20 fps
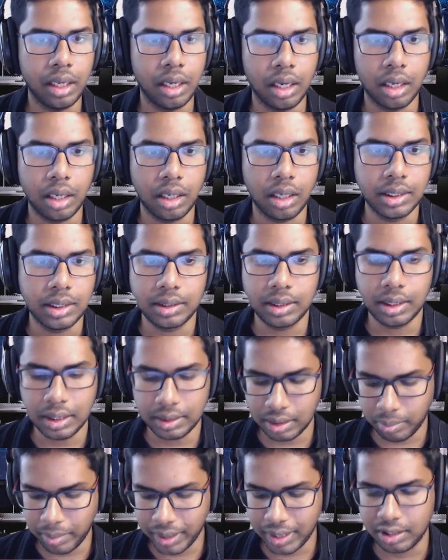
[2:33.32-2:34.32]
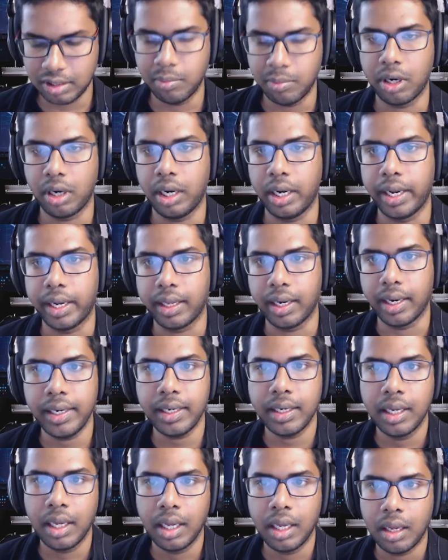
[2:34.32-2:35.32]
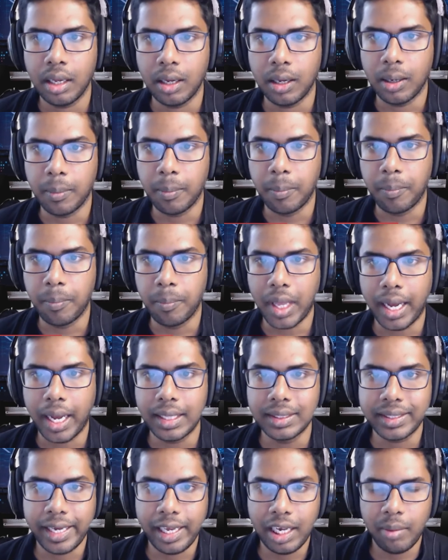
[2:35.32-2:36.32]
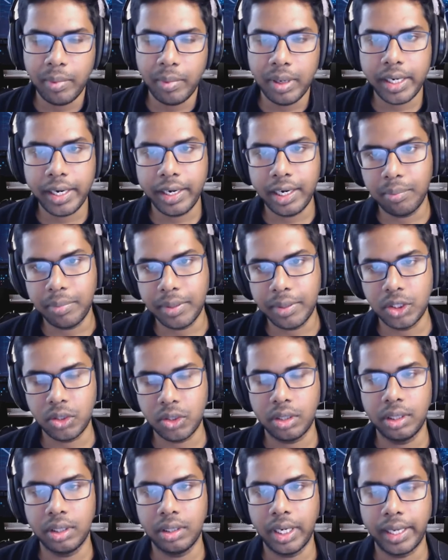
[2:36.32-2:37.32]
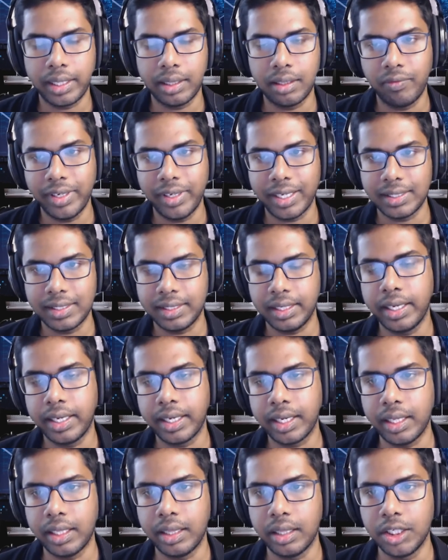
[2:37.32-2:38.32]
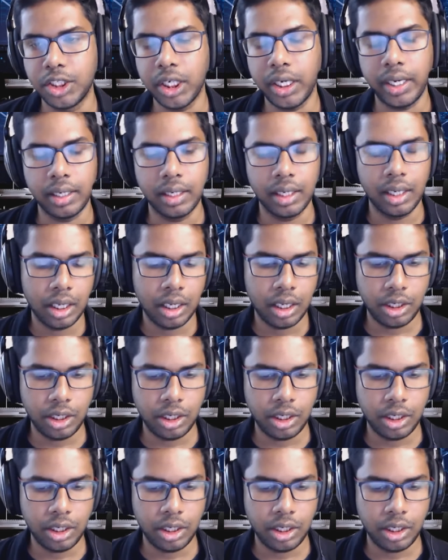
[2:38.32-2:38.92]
is the biggest bottleneck, right? And scalability depends on like the weakest link in the chain.